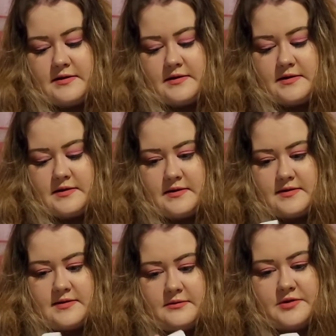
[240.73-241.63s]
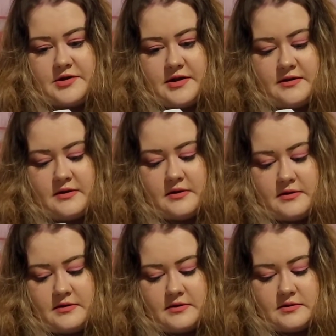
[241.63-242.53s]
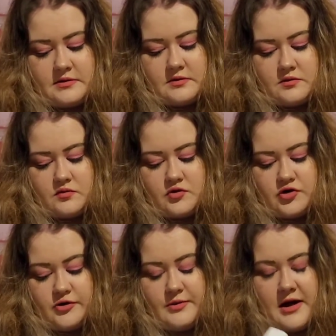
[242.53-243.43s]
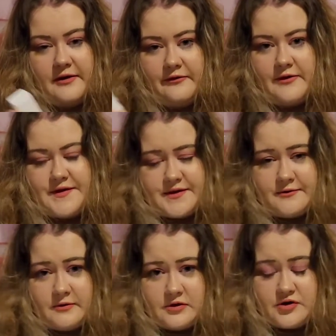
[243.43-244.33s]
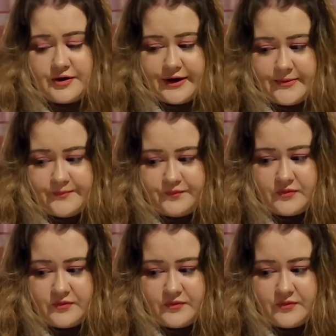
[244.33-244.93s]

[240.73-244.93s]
let's see what shade it is, True Ivory 03.